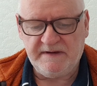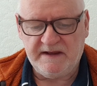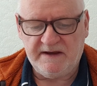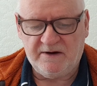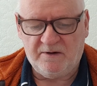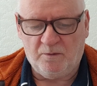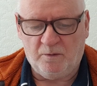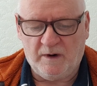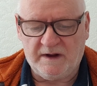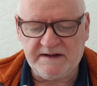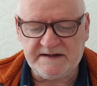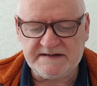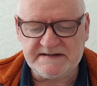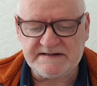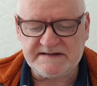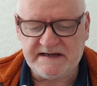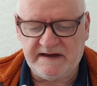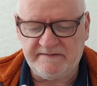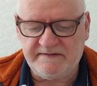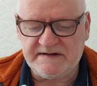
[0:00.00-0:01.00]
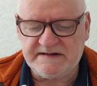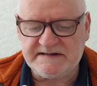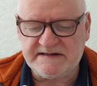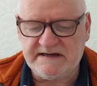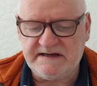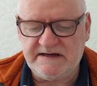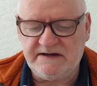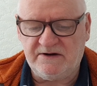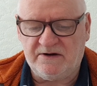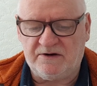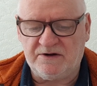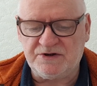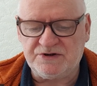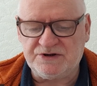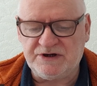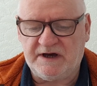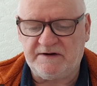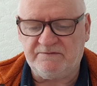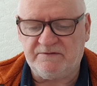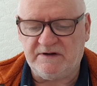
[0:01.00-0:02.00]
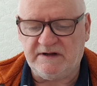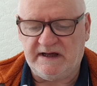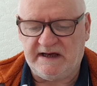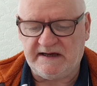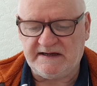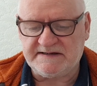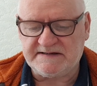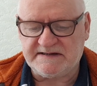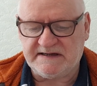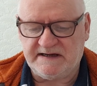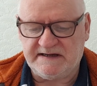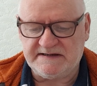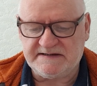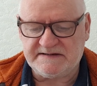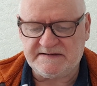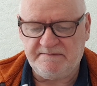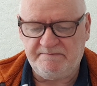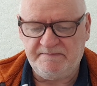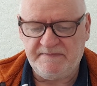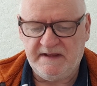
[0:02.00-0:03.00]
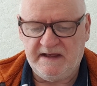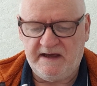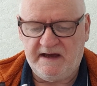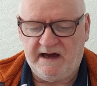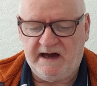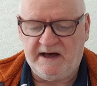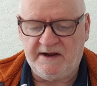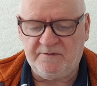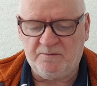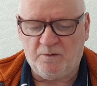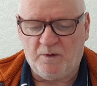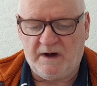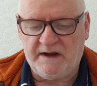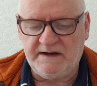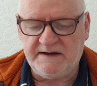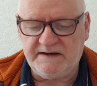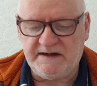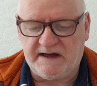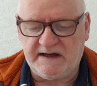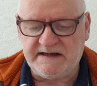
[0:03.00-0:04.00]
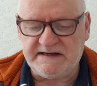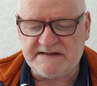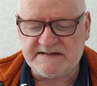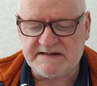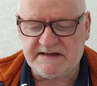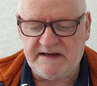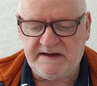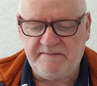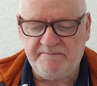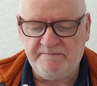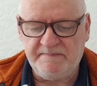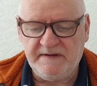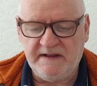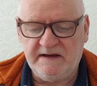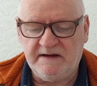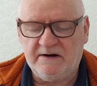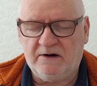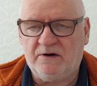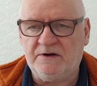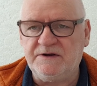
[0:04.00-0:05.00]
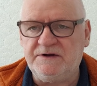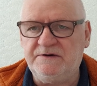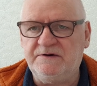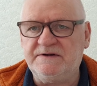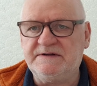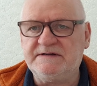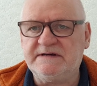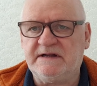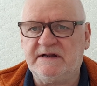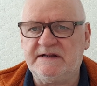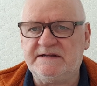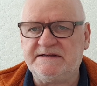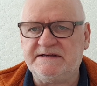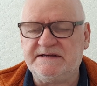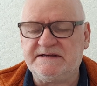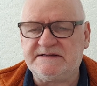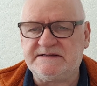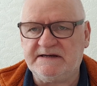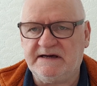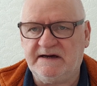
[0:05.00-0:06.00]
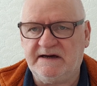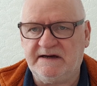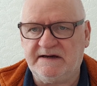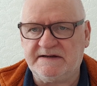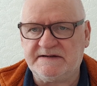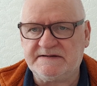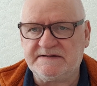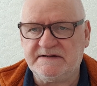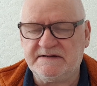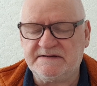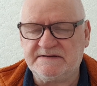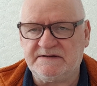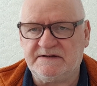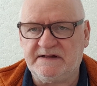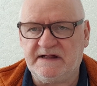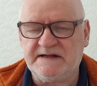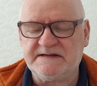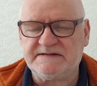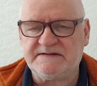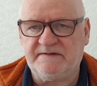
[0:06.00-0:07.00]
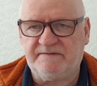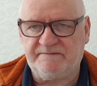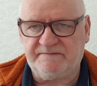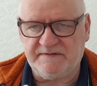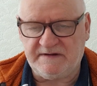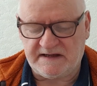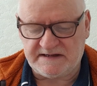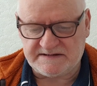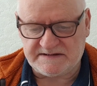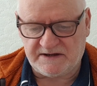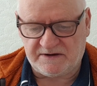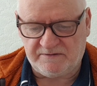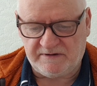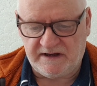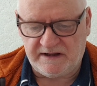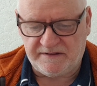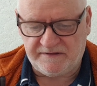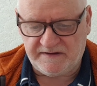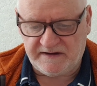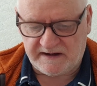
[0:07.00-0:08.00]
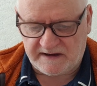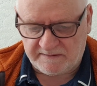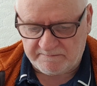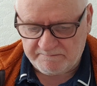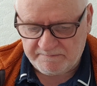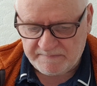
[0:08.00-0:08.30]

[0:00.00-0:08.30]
170 on general access, and 190 on utility stairs. So that's the great thing.